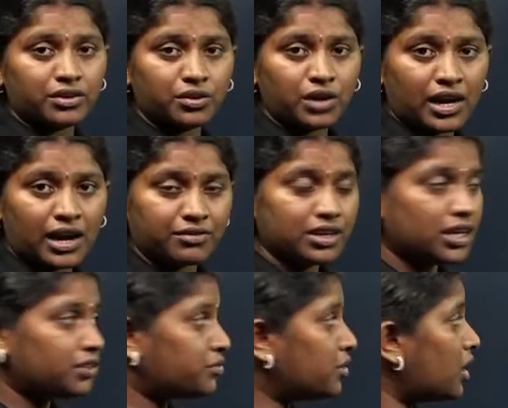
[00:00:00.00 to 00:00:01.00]
you are having,
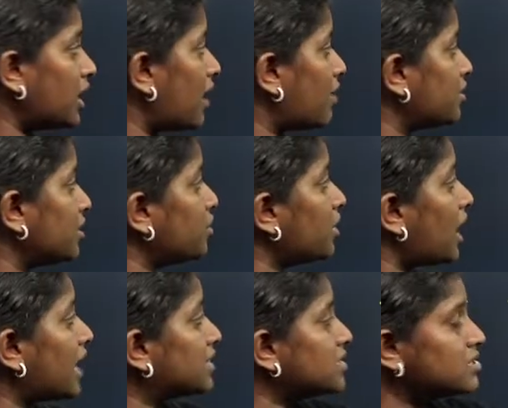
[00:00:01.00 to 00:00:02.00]
if you are having your
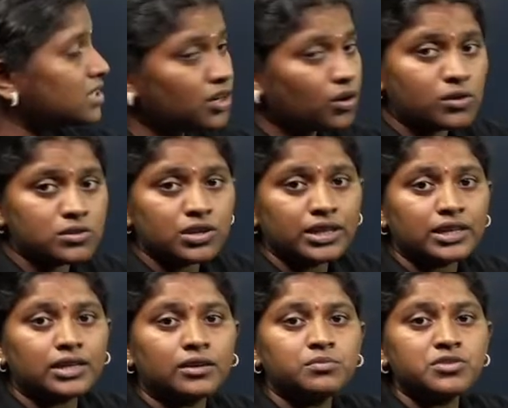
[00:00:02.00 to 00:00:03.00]
other side also in the
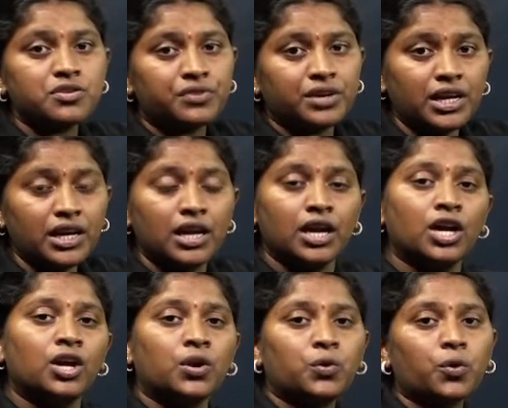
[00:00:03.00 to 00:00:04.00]
terms of t,
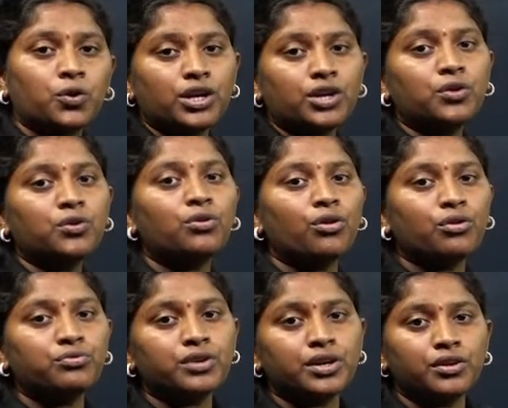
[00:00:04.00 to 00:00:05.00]
no need to go
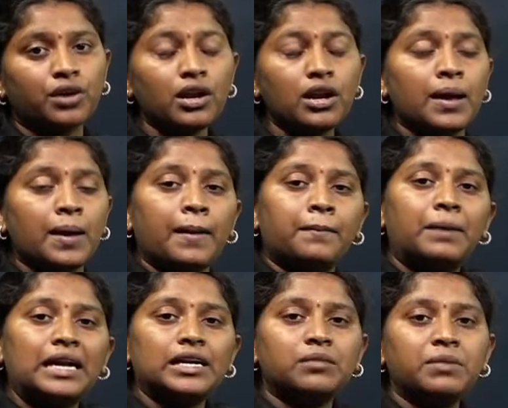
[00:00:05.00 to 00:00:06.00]
for your
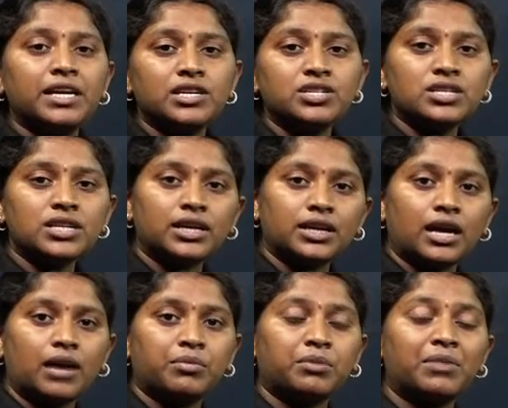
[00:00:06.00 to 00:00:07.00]
multiplication and
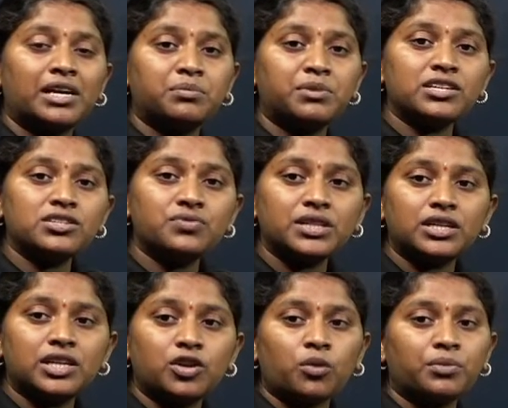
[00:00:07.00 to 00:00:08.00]
multiplication with the
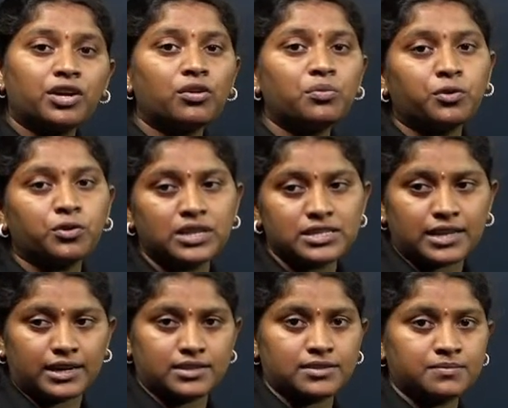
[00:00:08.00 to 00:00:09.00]
denominator on both the
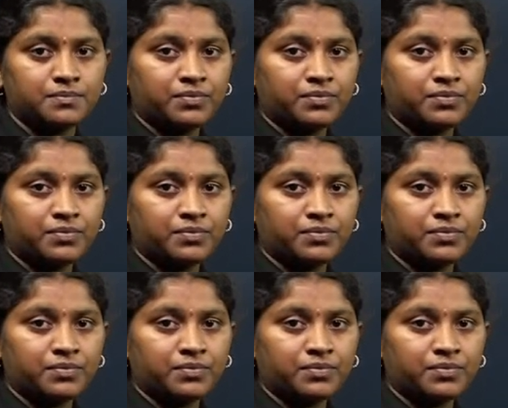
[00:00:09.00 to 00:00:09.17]
sides.